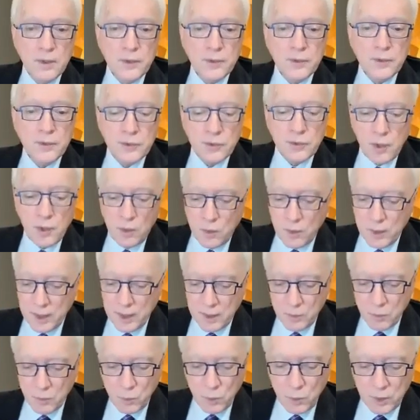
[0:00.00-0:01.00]
So
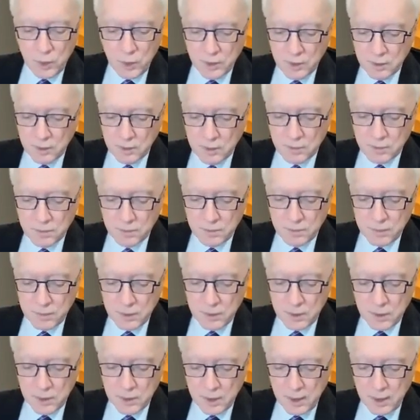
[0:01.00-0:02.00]
it wouldn't,
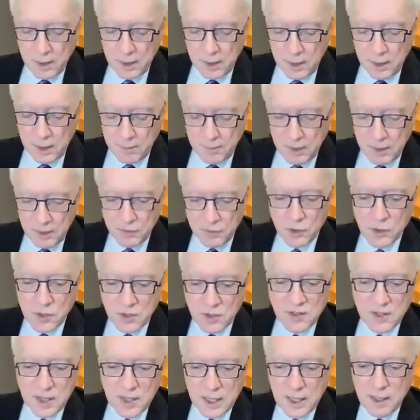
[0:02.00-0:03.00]
I mean, if you
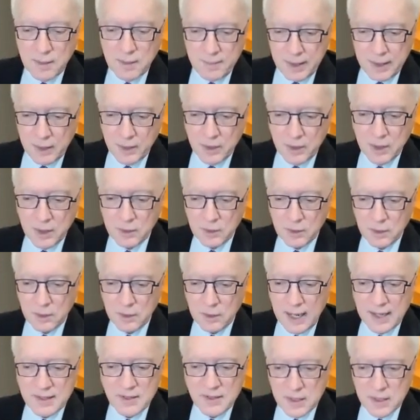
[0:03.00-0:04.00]
just think about it,
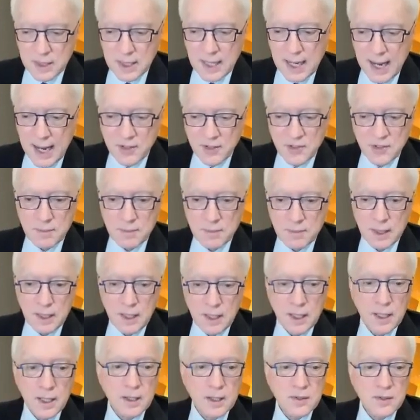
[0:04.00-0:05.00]
SD has to
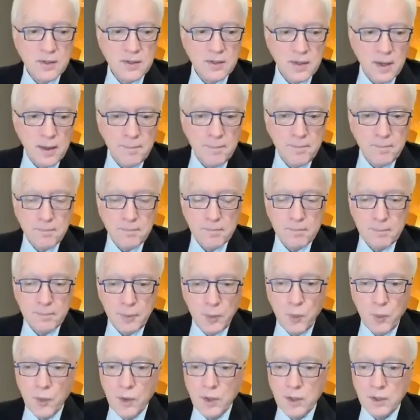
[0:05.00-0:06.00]
begin at some
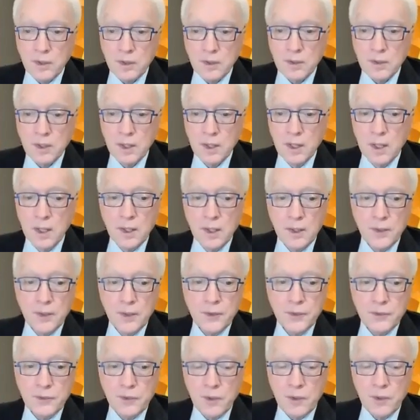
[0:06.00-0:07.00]
point.
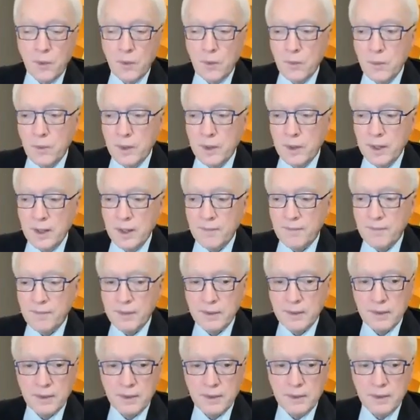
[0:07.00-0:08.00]
So if
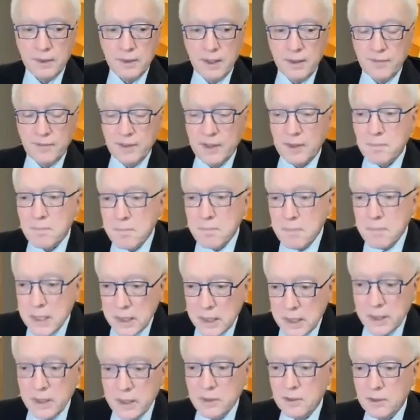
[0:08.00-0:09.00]
in
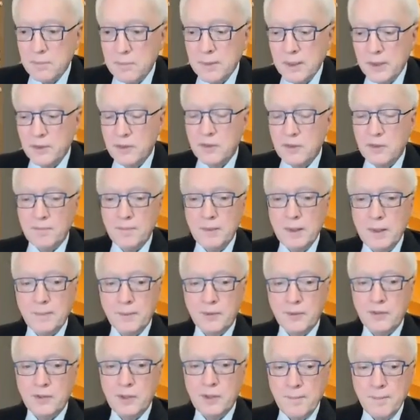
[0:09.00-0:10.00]
millions and millions of
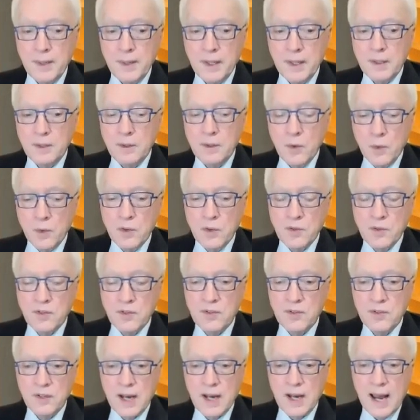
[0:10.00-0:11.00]
people somebody
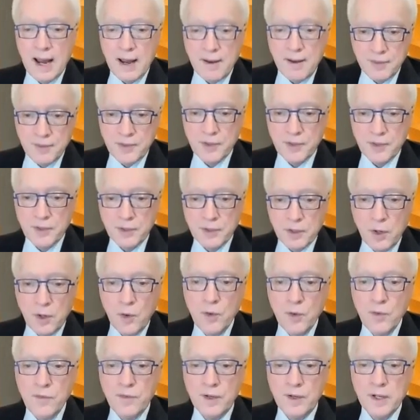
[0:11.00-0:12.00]
notices it after
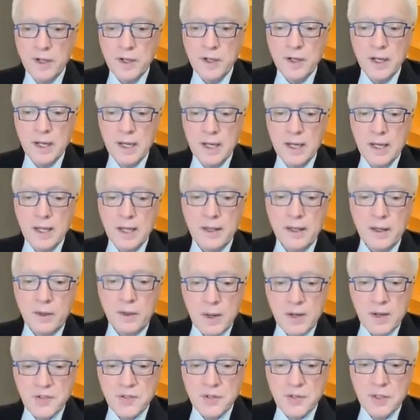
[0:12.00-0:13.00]
COVID, the
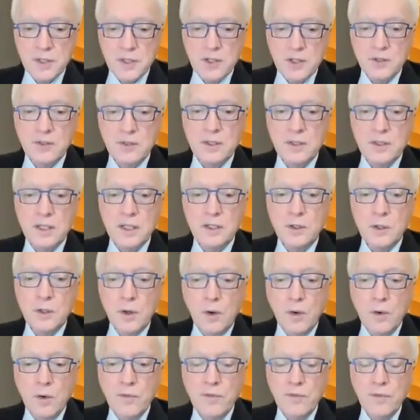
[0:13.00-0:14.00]
question is, did
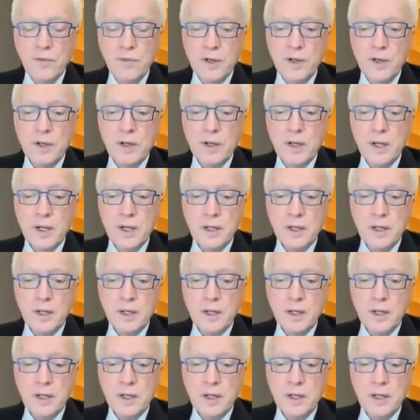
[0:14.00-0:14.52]
COVID